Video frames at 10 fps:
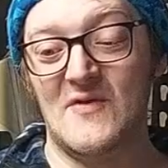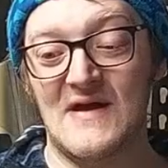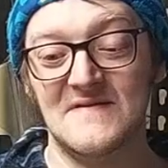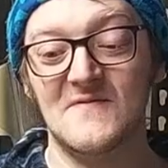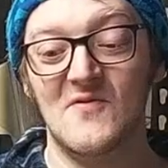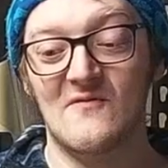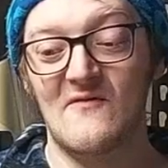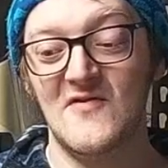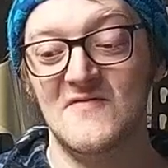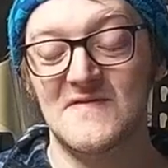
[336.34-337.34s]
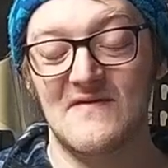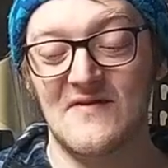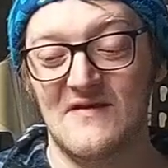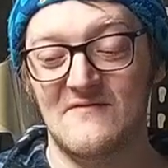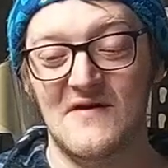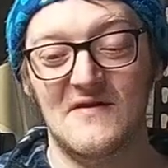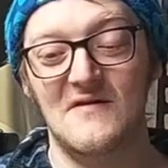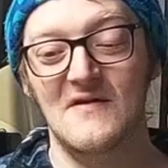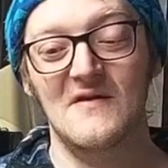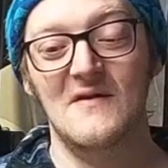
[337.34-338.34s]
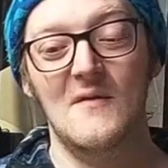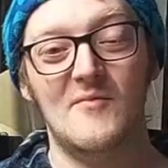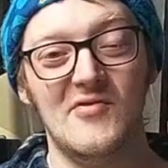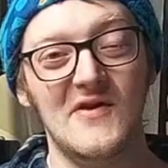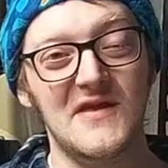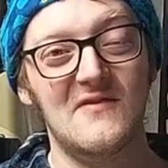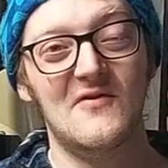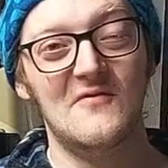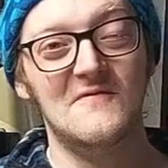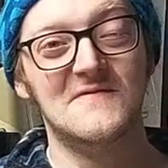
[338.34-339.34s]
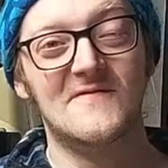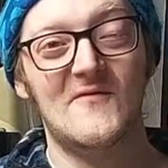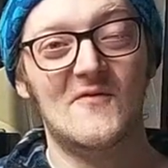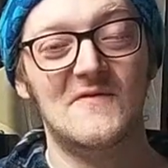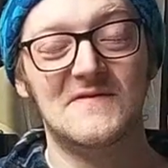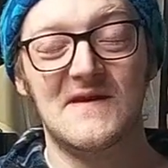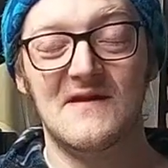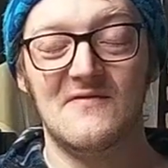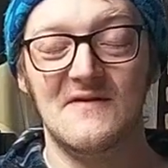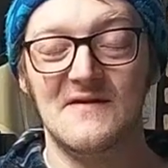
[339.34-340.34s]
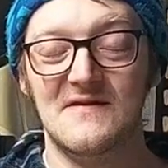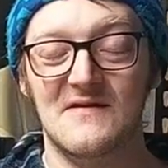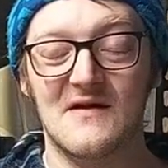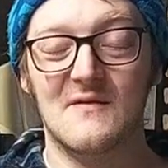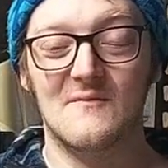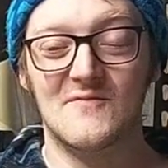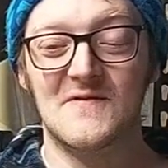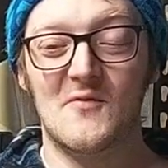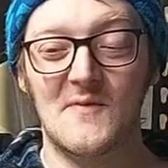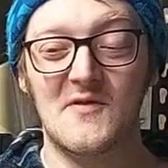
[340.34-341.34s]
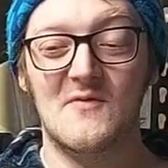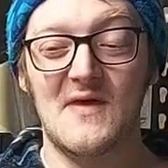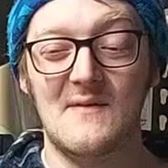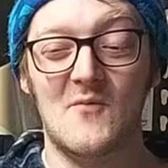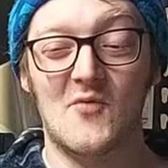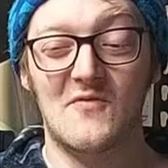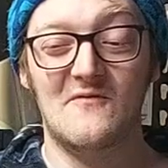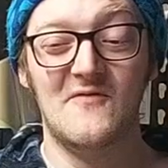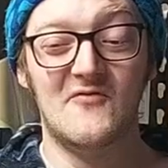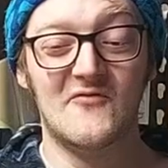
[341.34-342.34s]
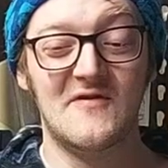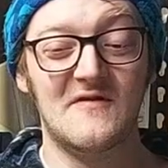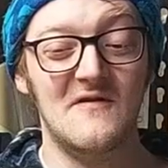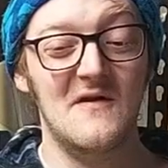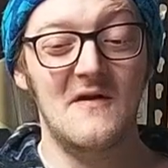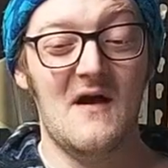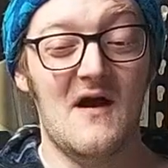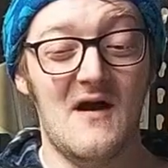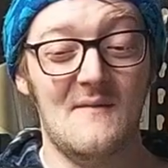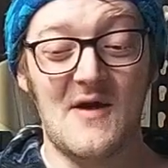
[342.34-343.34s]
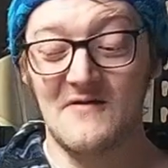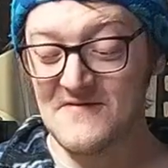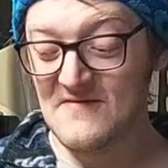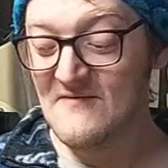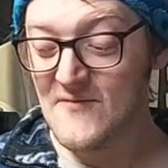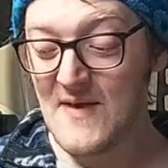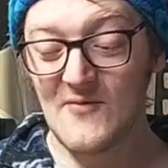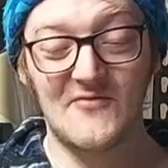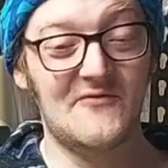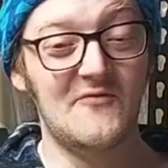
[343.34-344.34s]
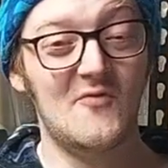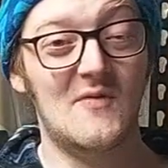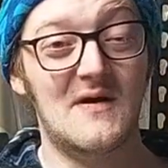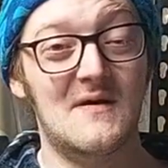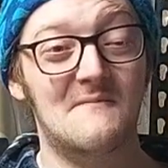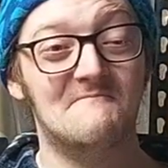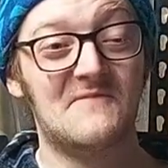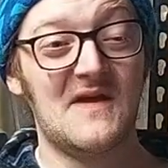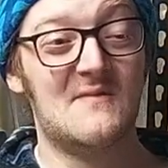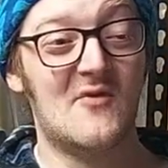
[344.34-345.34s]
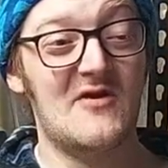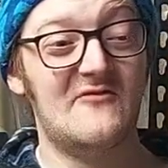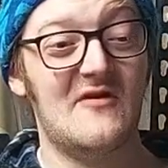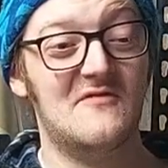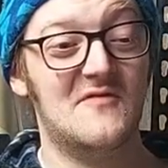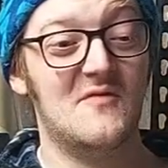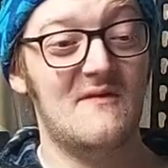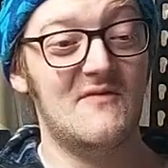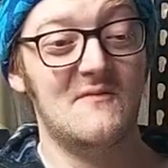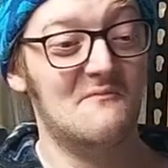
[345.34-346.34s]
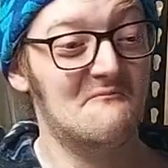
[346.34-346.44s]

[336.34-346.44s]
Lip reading: do console overviews. I think I've done plenty of those for this kind of thing, so I'll be doing that more in the future here. I'd also love to be able to kind of branch out and do even